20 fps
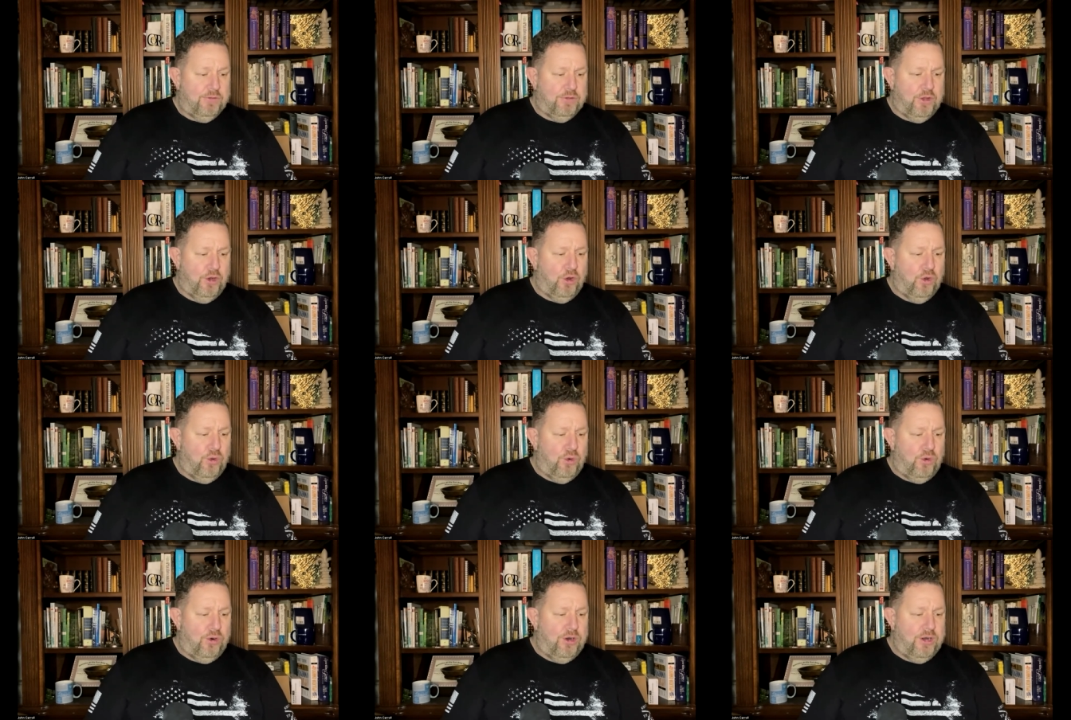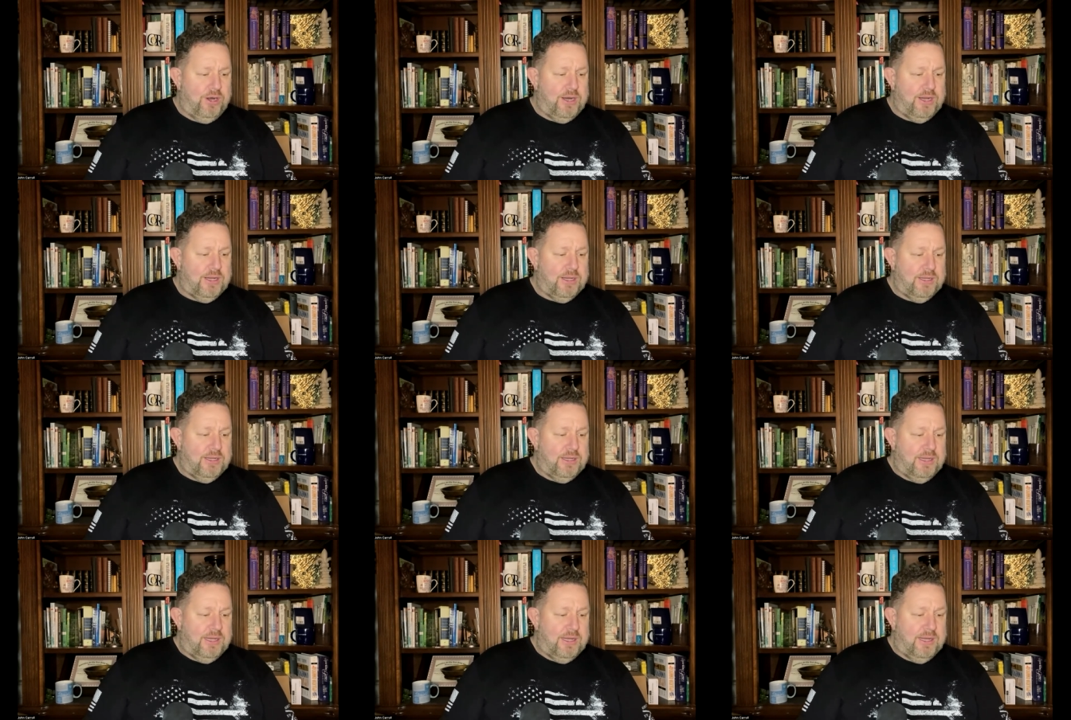The Lord
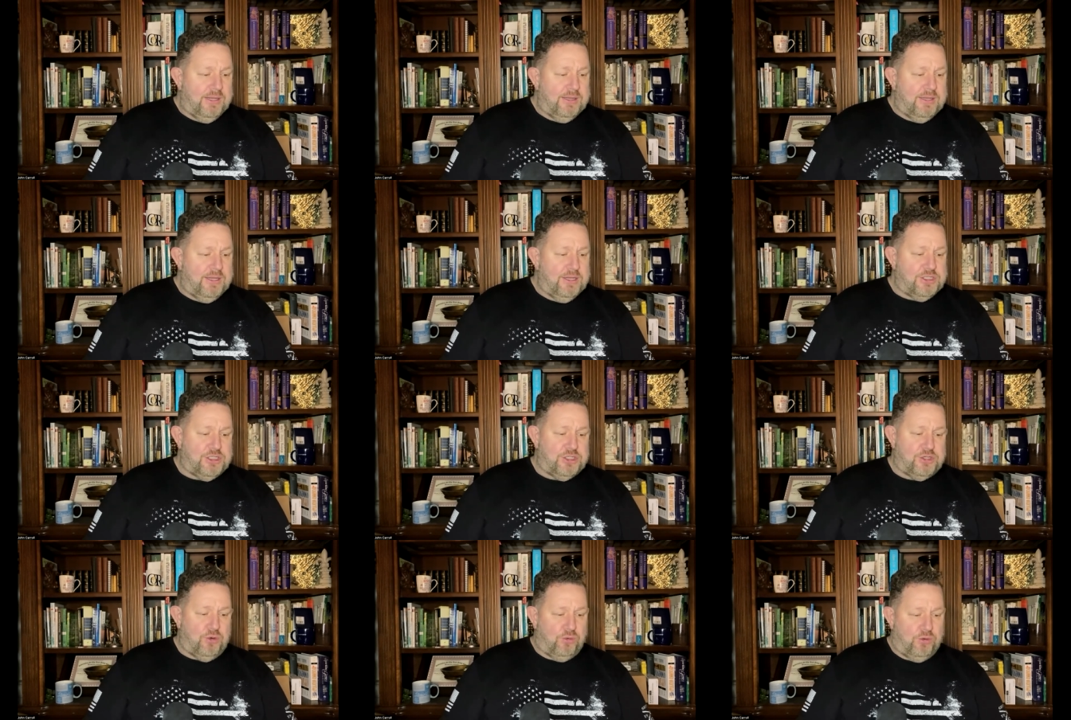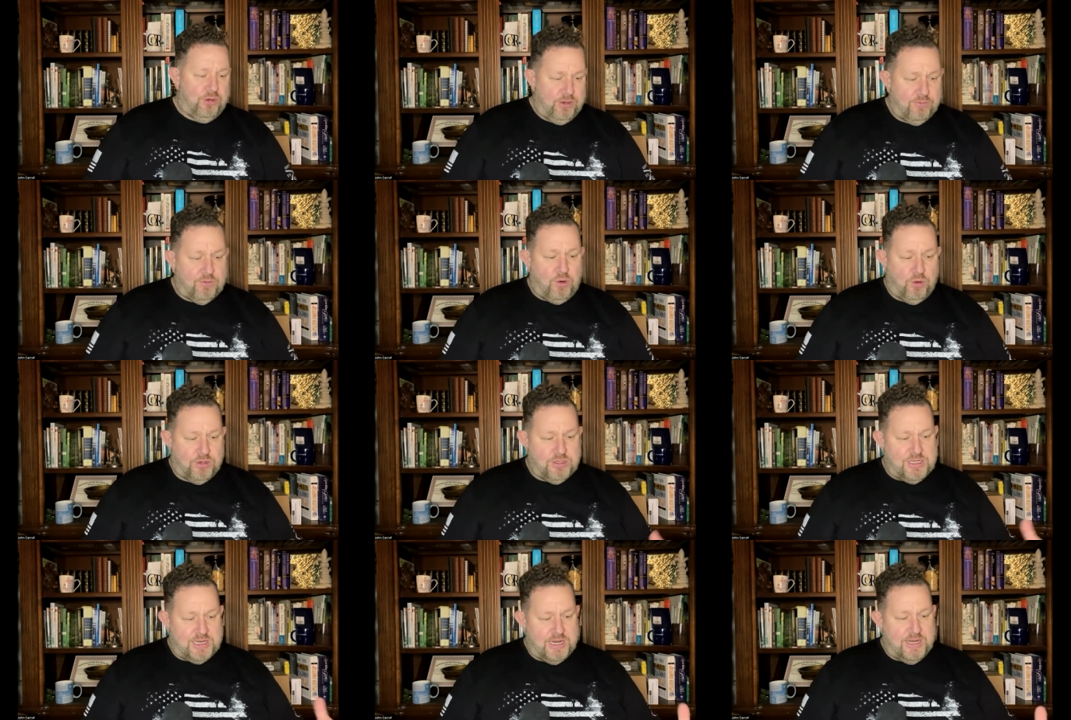in this story, of
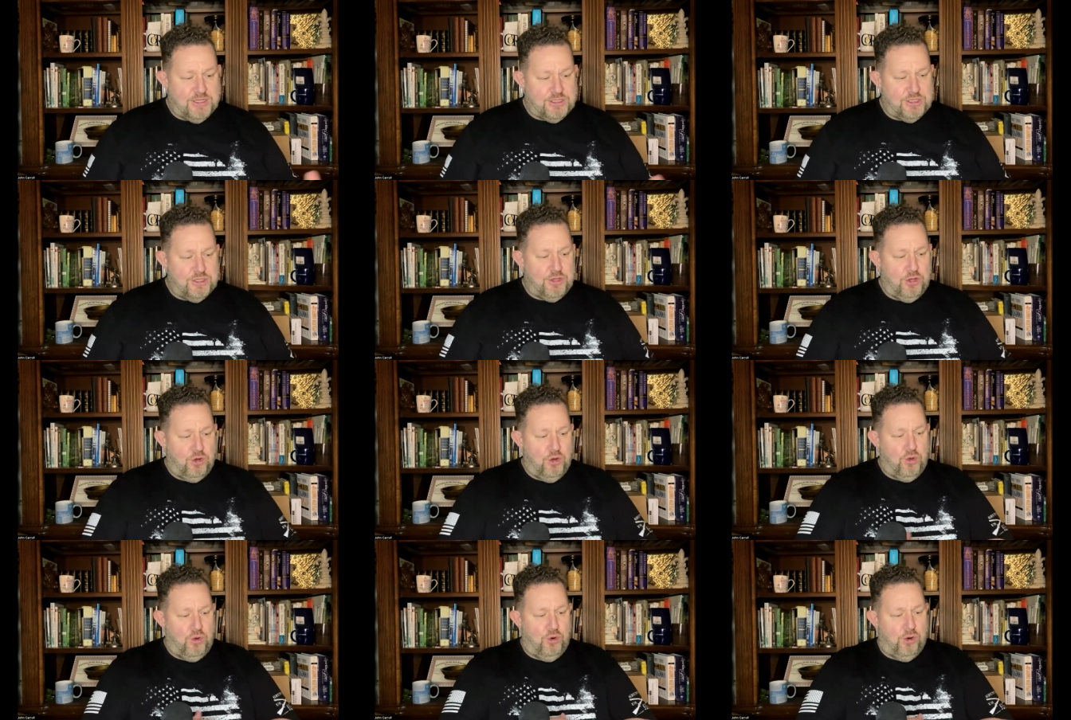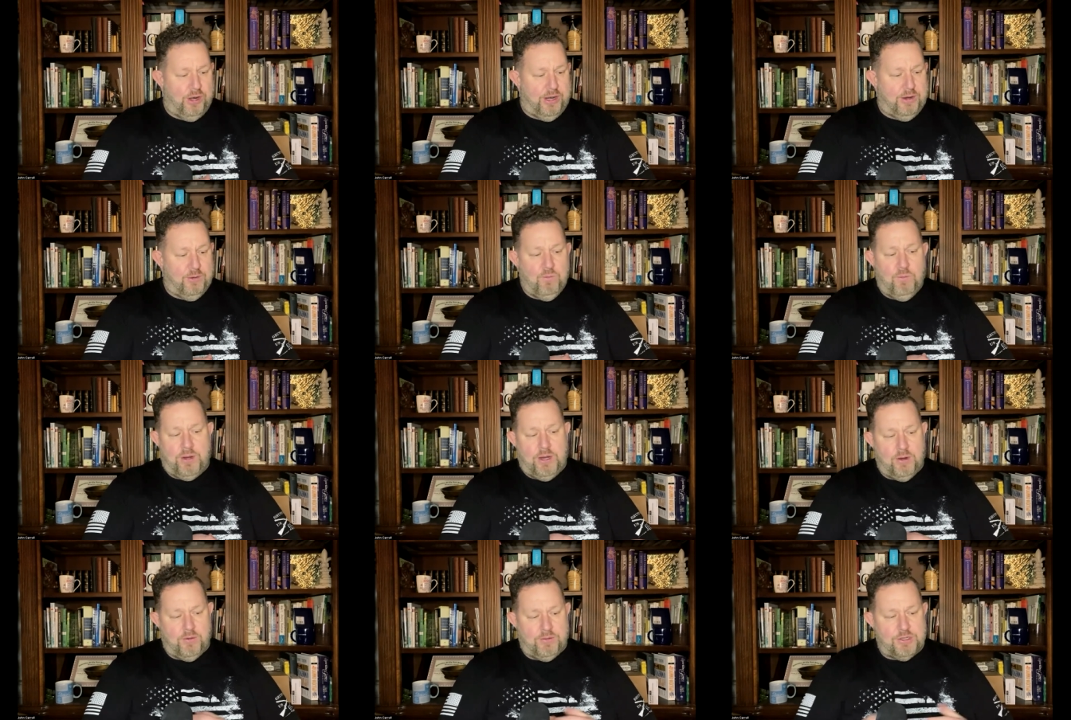course, is the Lord, and
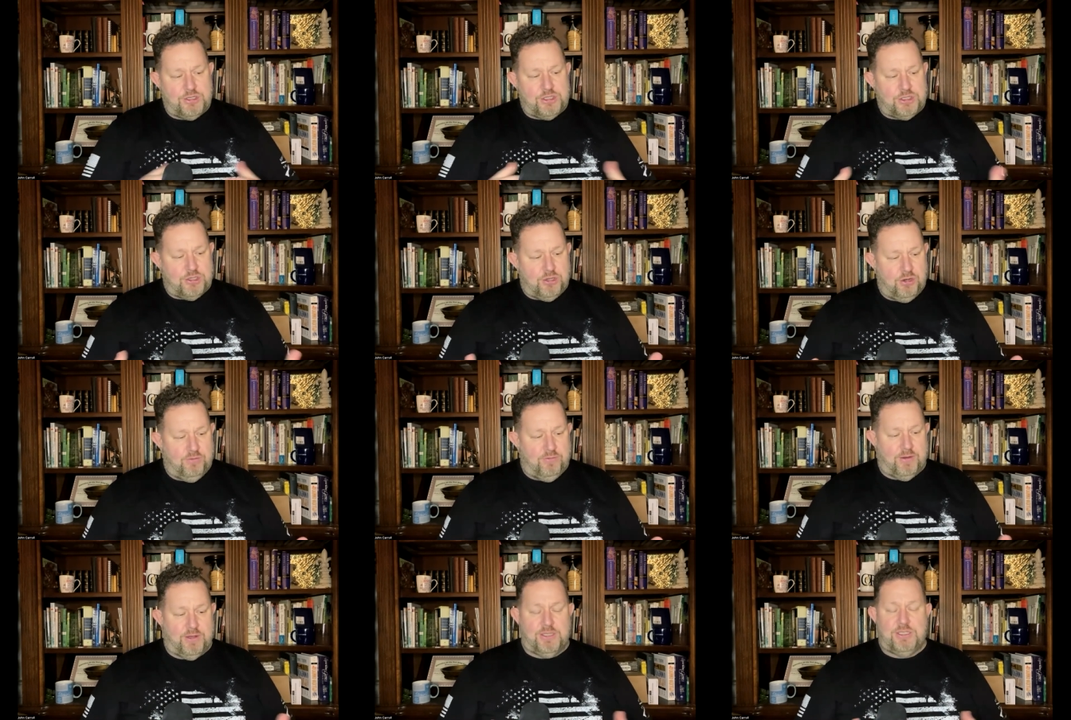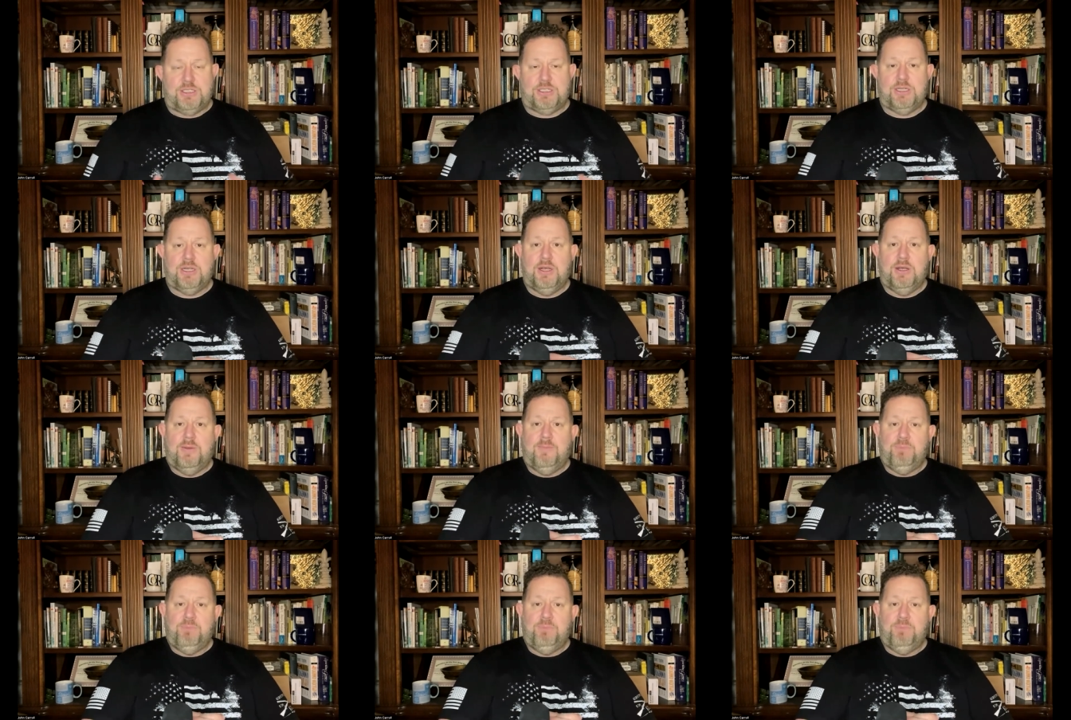we are the servants.